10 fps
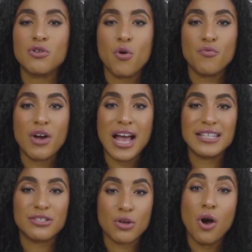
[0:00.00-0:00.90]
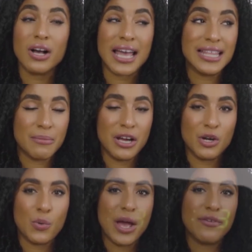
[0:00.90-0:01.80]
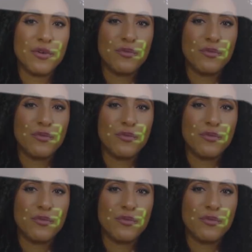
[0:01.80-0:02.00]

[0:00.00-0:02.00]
your rice sock in the microwave